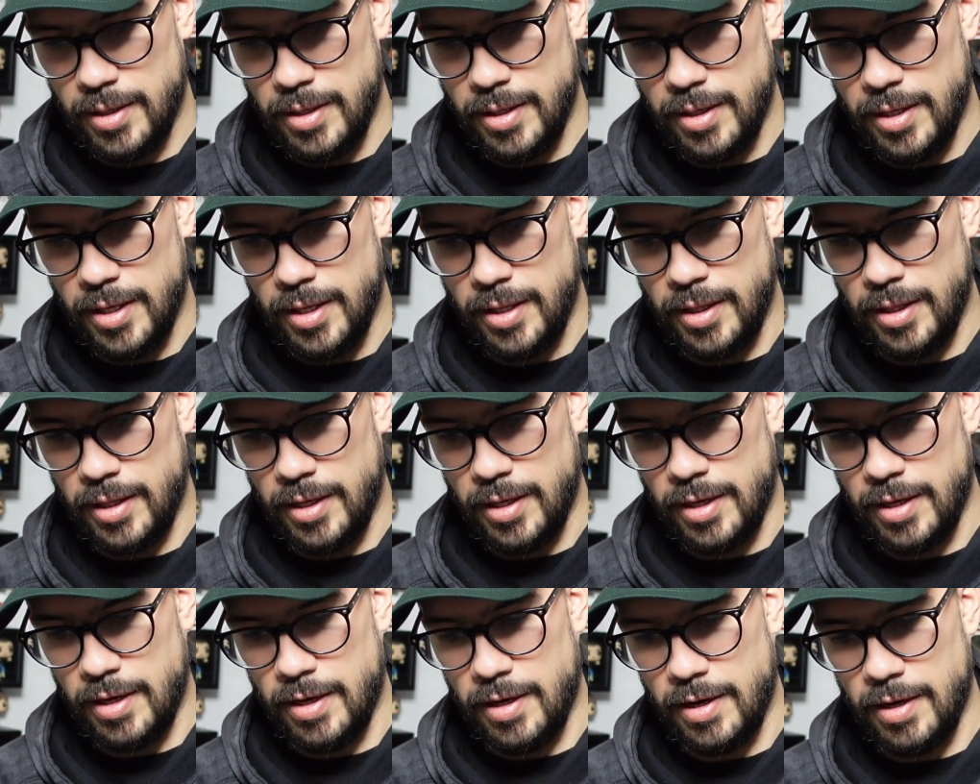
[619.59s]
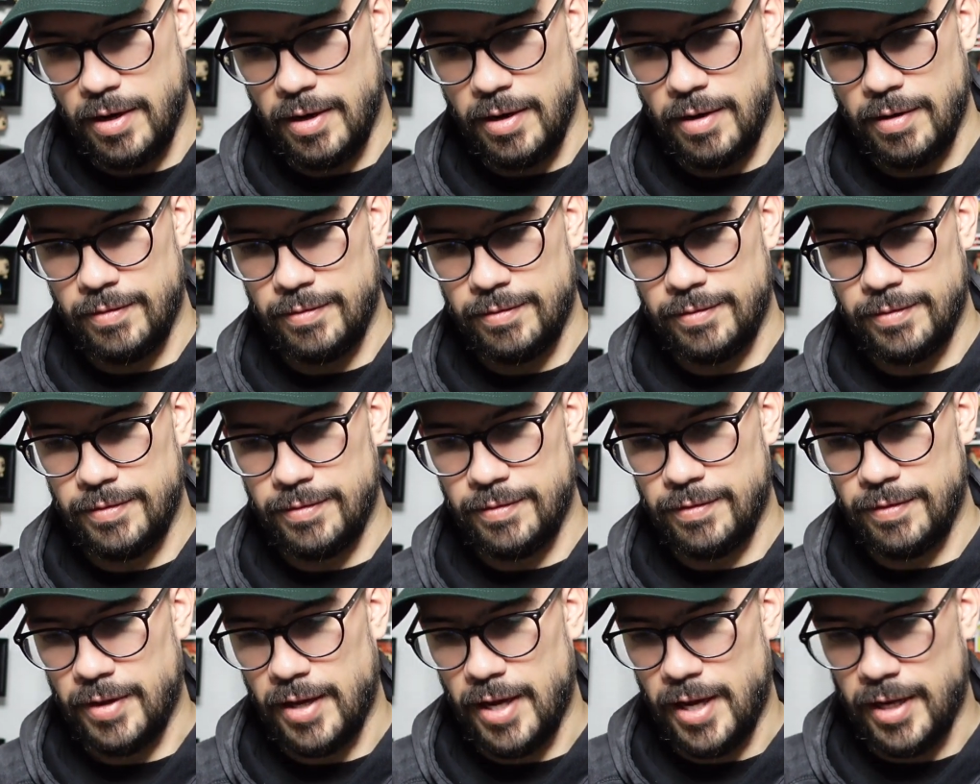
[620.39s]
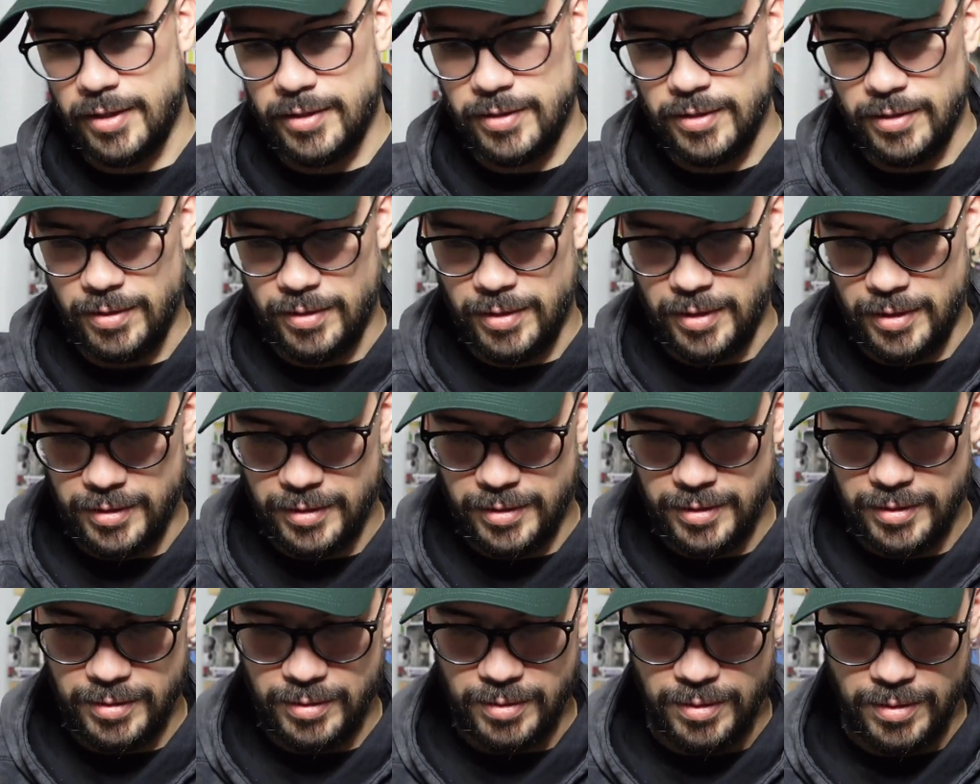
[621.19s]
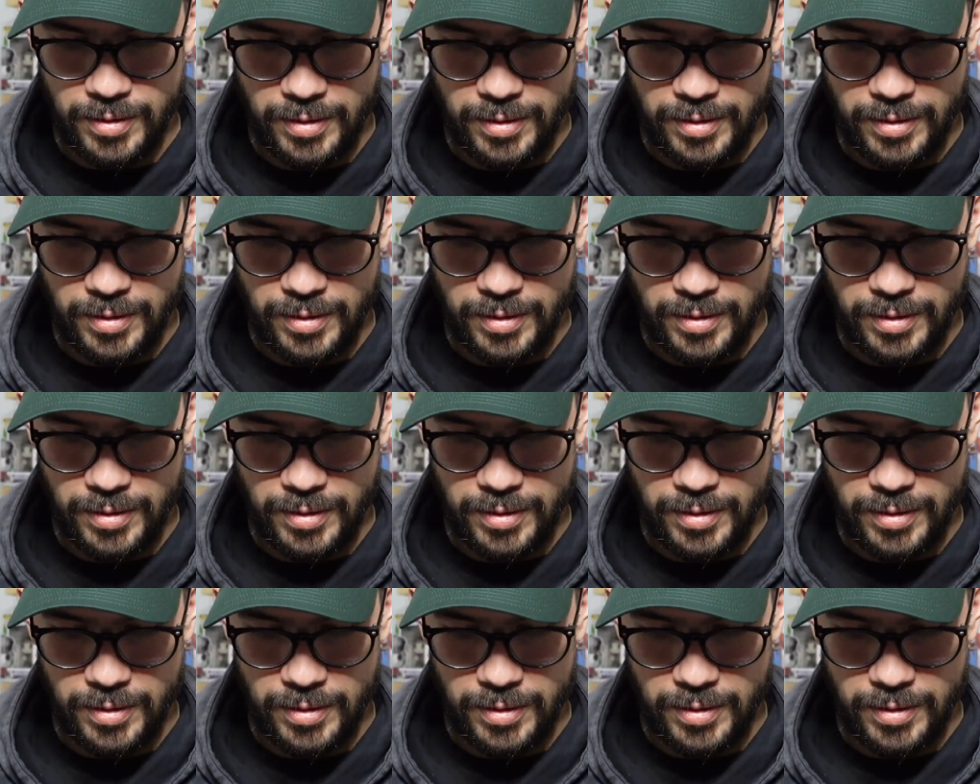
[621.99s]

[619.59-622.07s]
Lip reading: I love Flock sodas.